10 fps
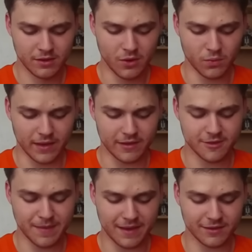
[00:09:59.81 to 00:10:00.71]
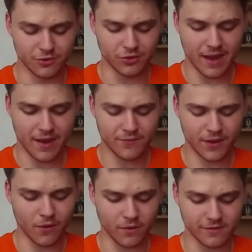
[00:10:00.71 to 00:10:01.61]
don't really expect you to have the
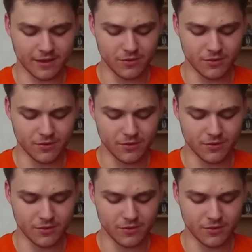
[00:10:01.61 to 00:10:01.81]
cards that